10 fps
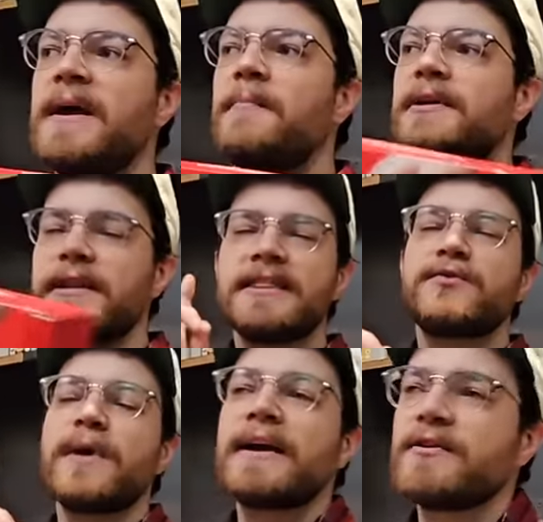but let the
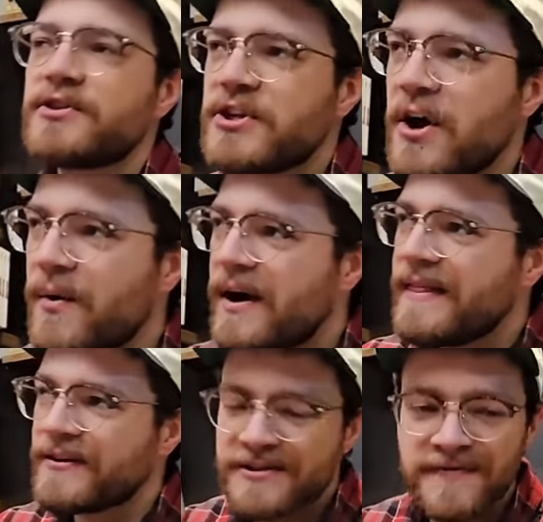record show
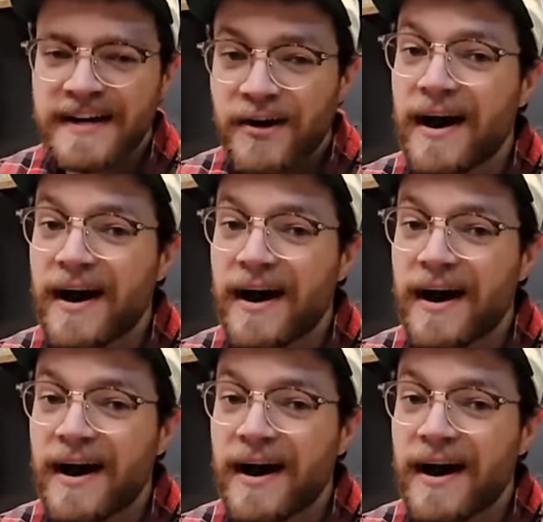there is video